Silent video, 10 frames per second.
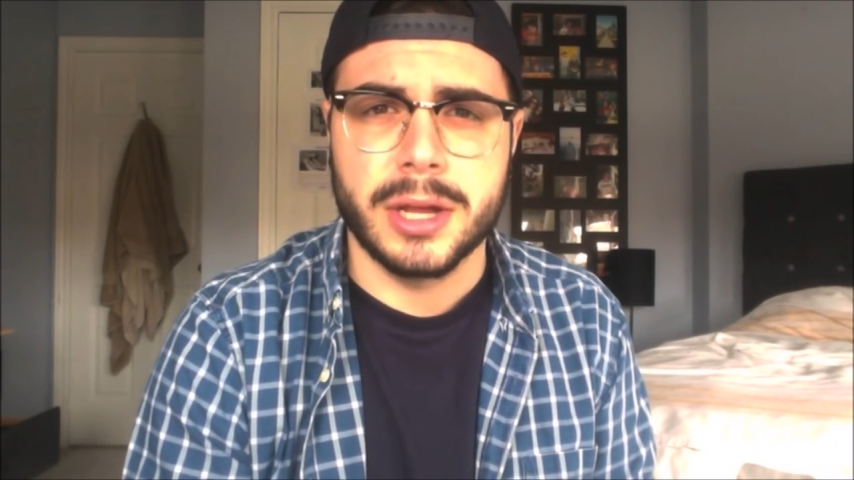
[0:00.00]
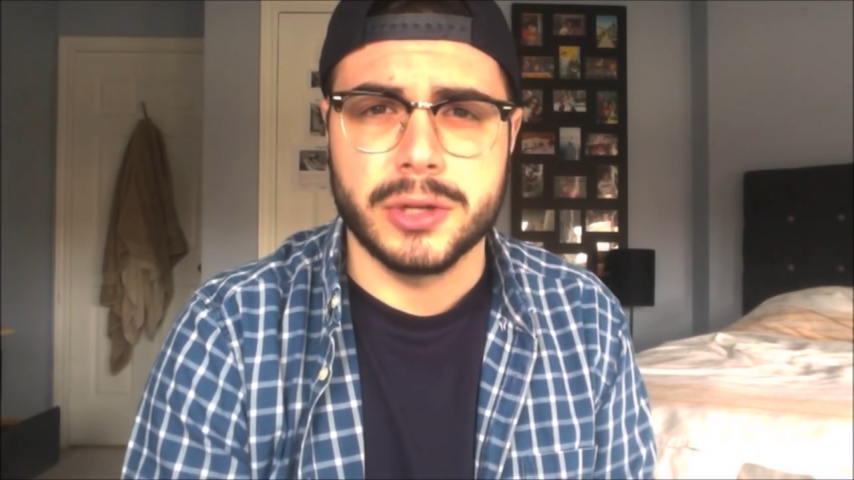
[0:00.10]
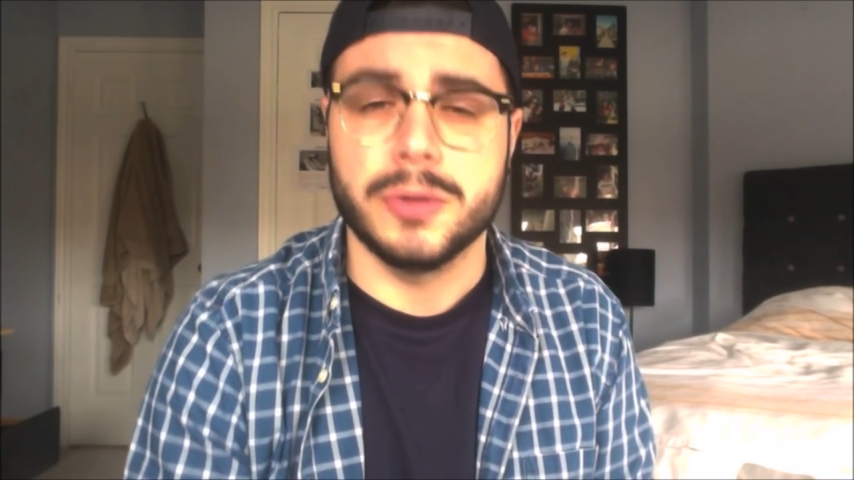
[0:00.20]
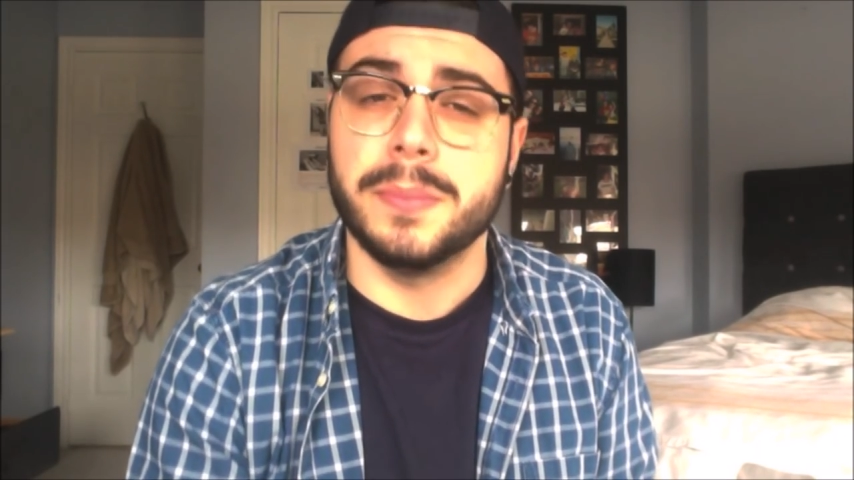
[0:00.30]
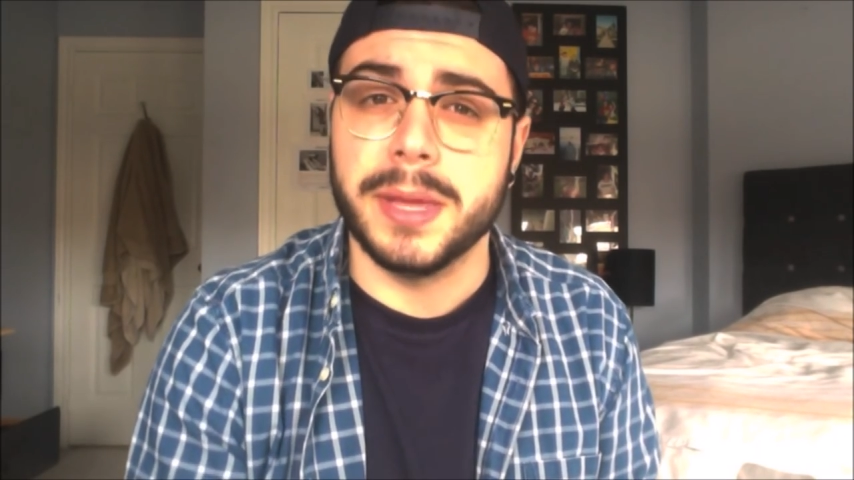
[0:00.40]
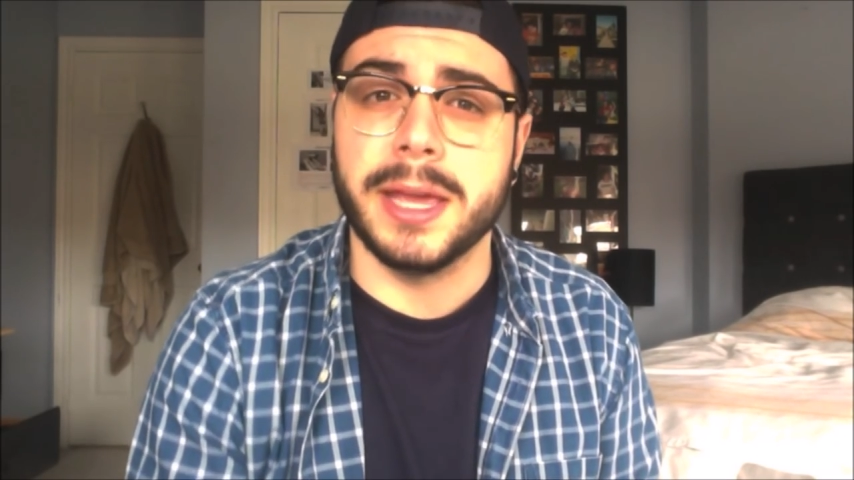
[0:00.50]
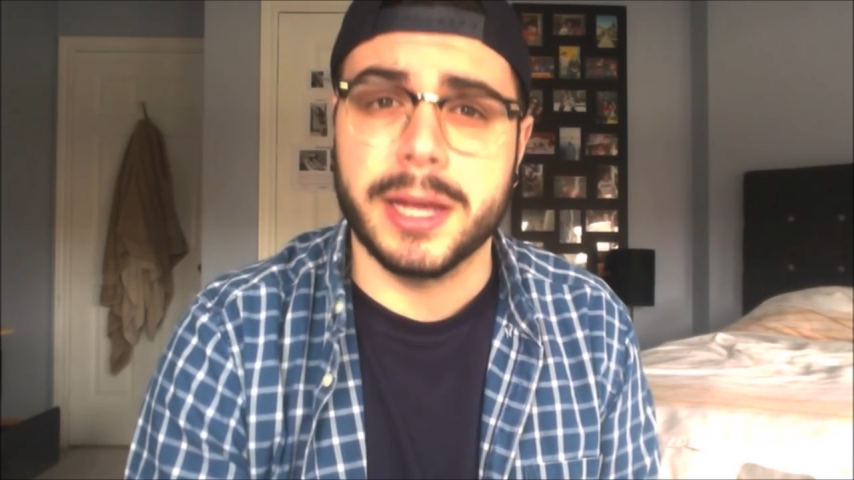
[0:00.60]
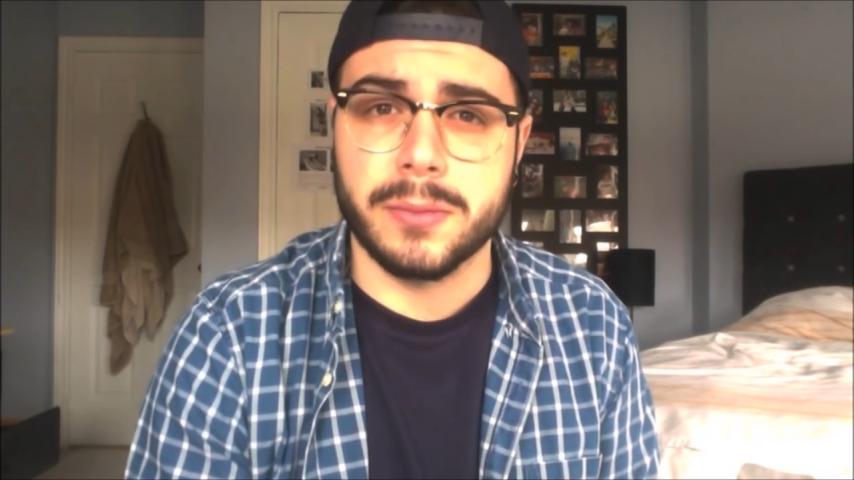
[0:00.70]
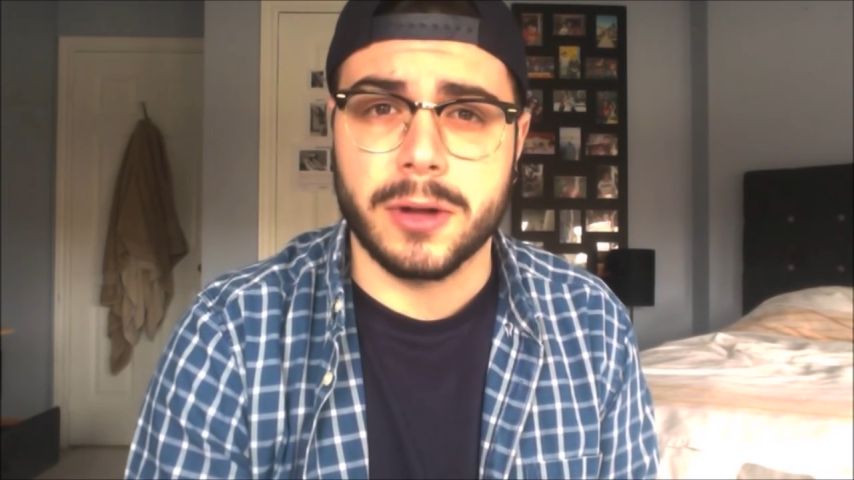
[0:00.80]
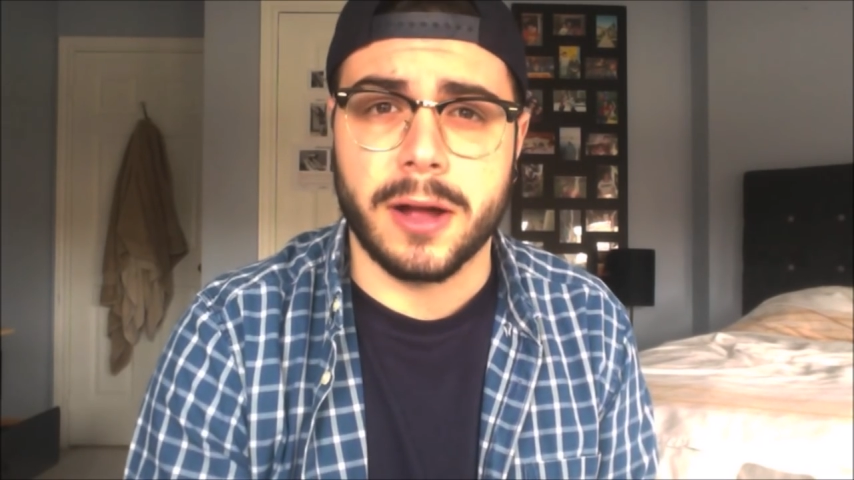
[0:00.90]
to being
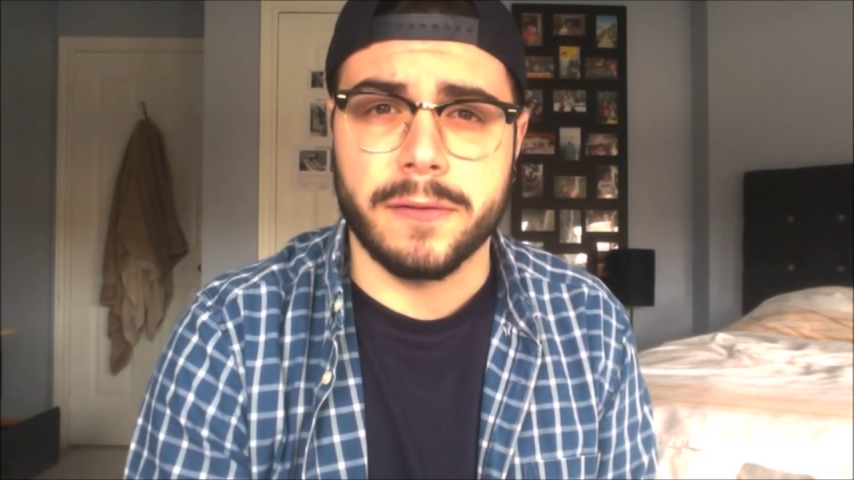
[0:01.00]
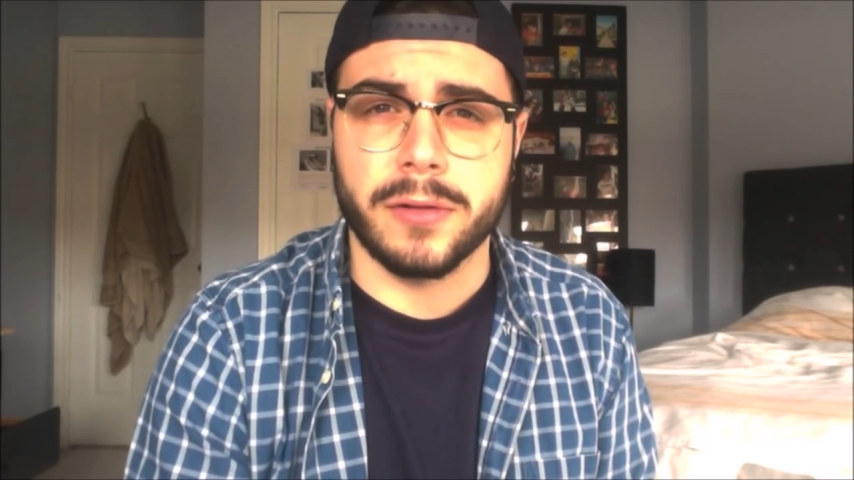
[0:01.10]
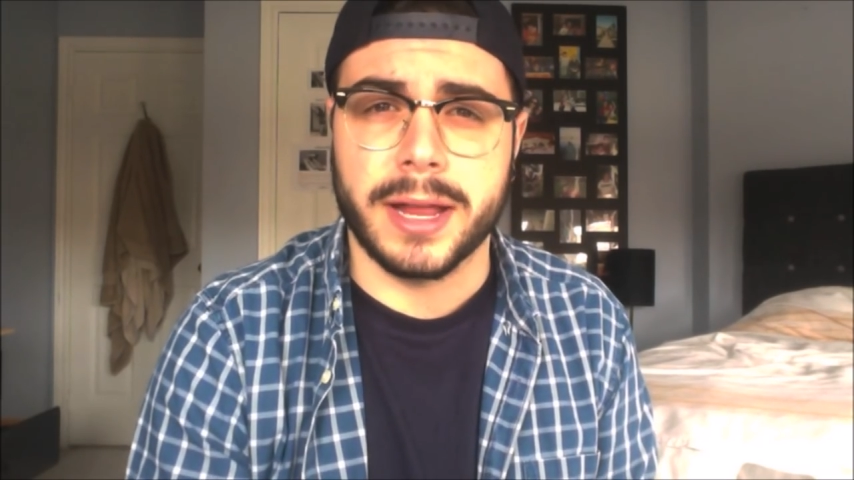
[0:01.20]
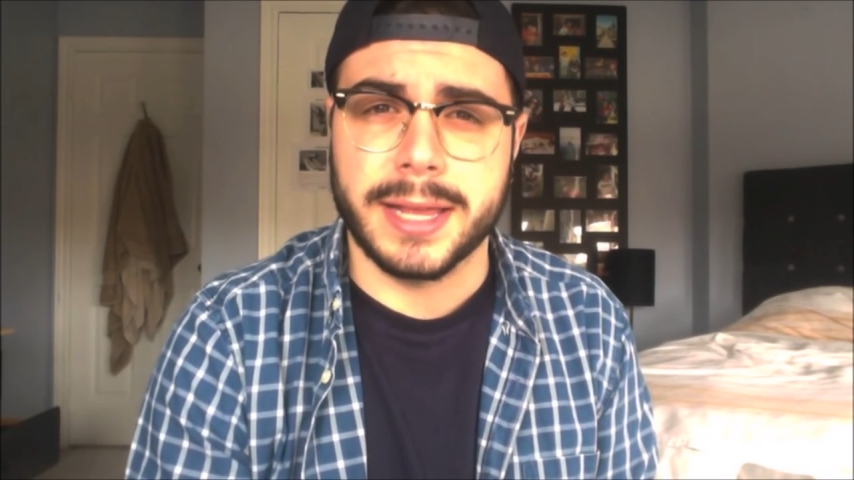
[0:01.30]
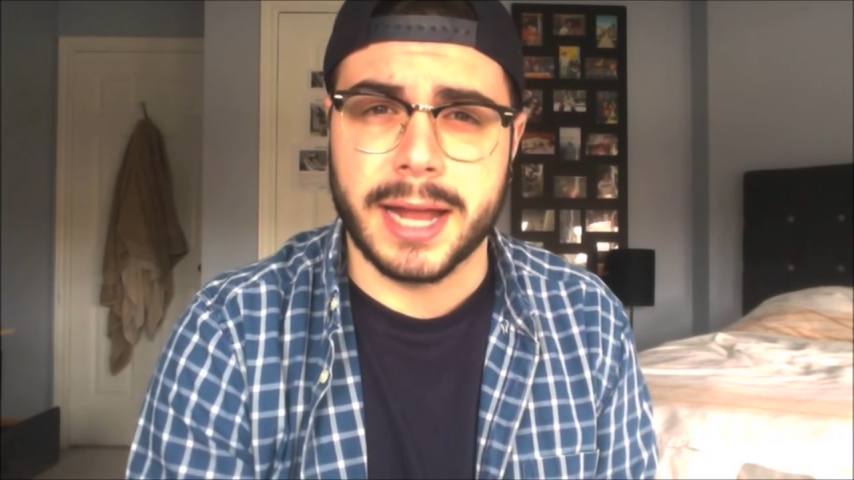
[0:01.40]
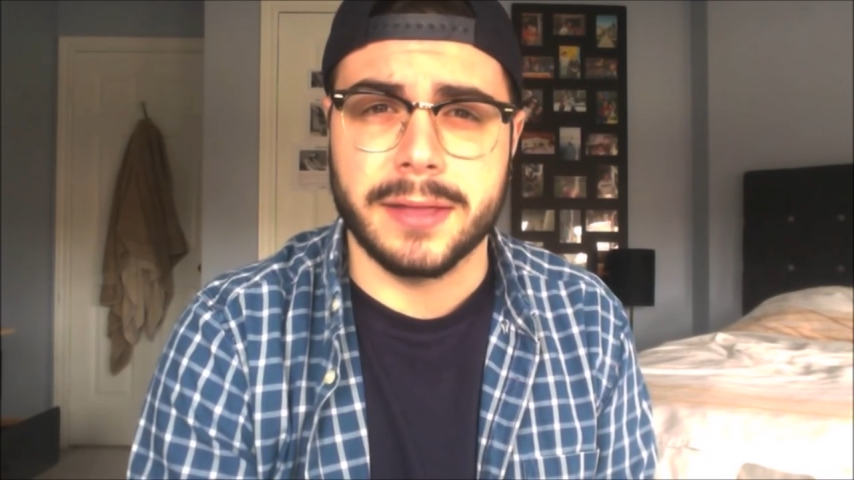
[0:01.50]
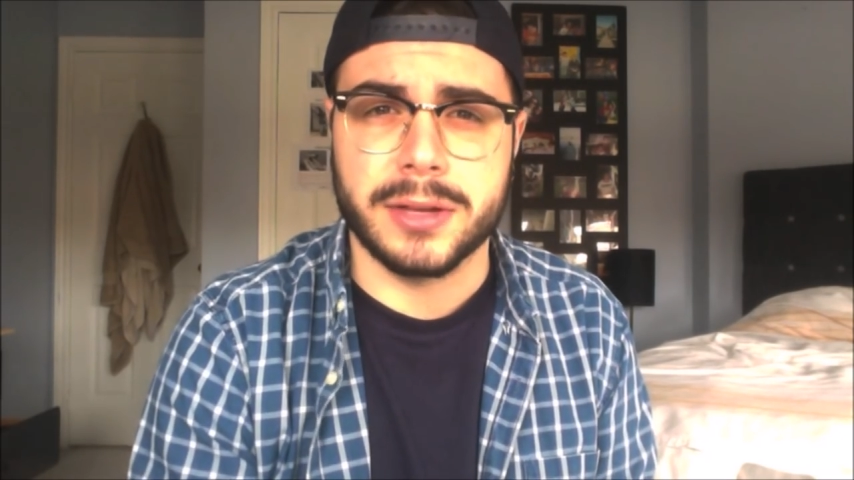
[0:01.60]
in recovery and getting